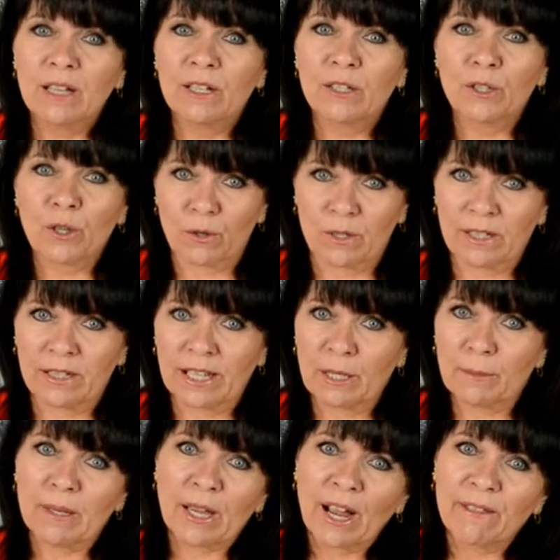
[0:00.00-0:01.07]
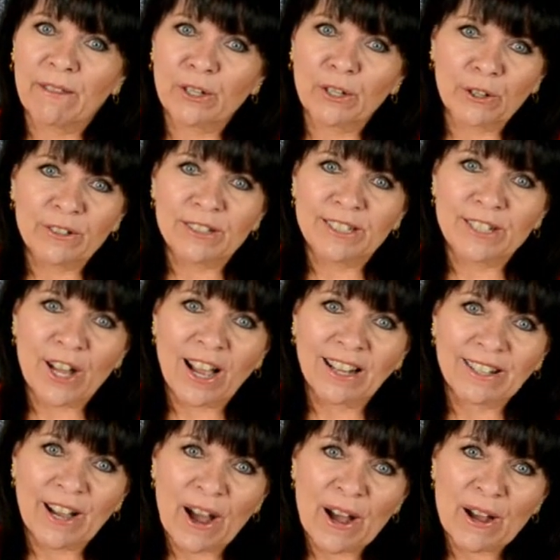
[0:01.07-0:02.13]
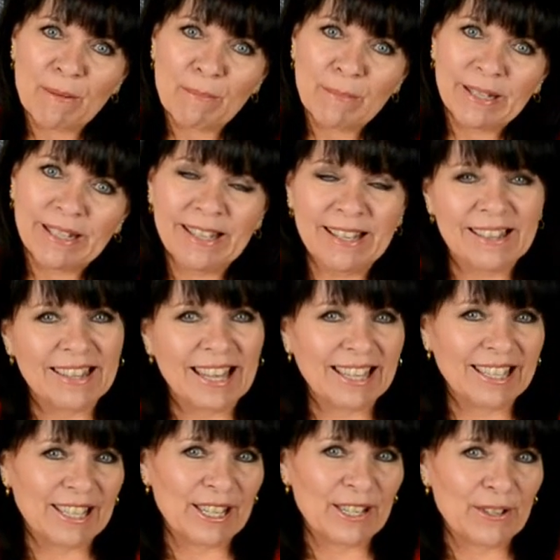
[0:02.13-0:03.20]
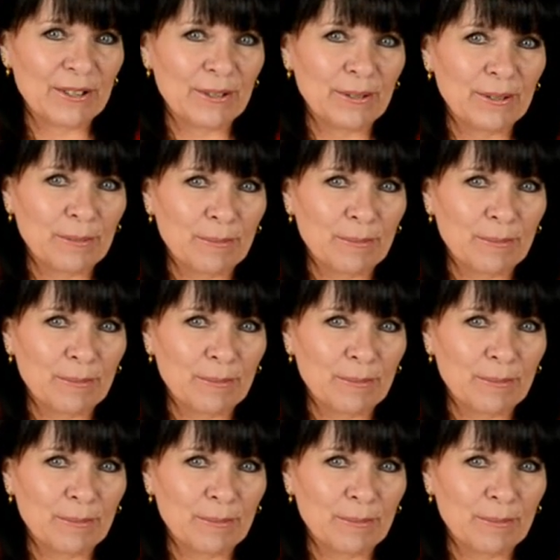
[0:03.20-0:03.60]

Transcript: go to ladybehindthecurtain.com. Thank you.